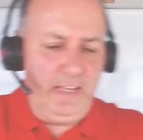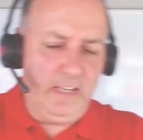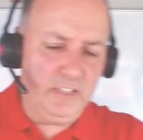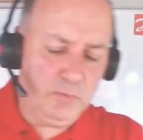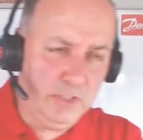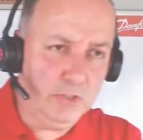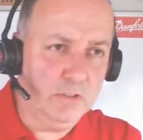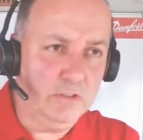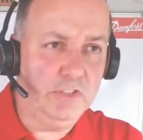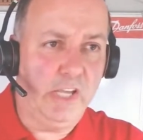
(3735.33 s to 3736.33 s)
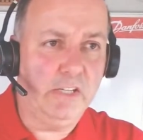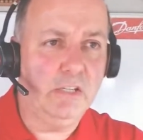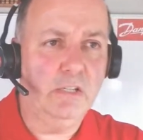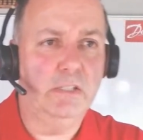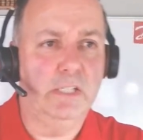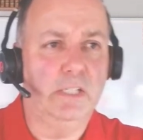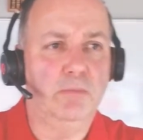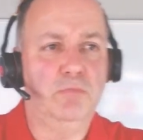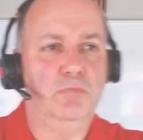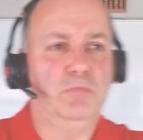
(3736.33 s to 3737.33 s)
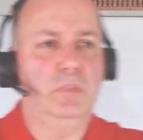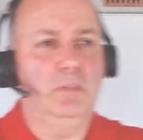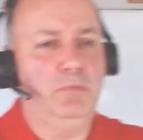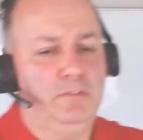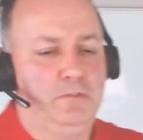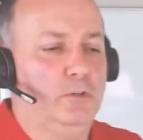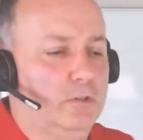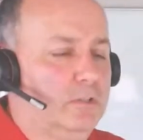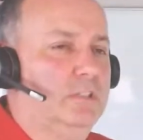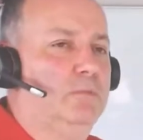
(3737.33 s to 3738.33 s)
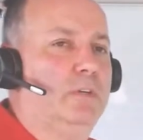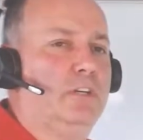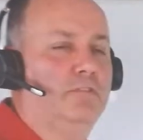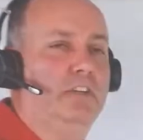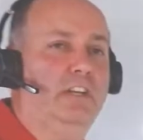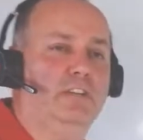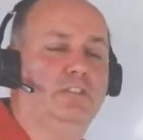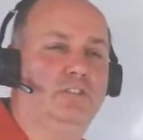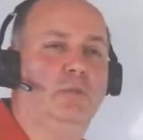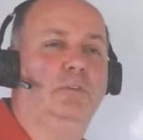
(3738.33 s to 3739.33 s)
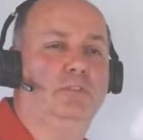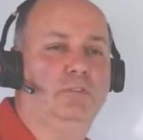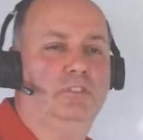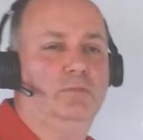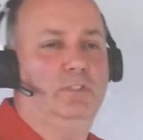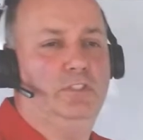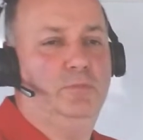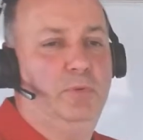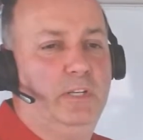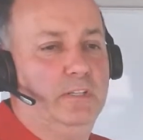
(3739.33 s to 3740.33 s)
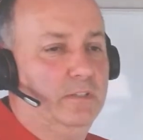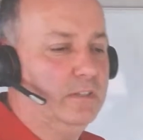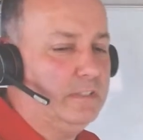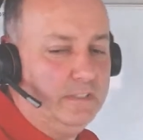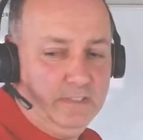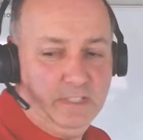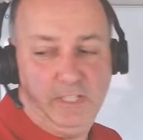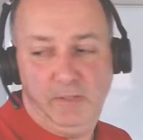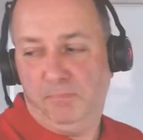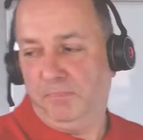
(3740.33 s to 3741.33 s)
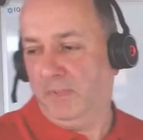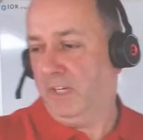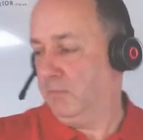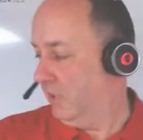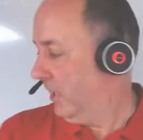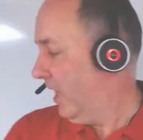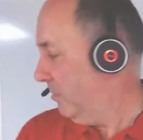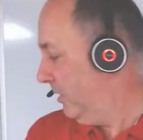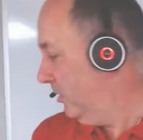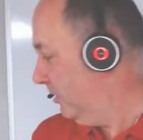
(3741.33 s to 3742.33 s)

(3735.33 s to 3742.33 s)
As we sort of said before, and we're covering lots of topics, which is brilliant. I'm going to get a bit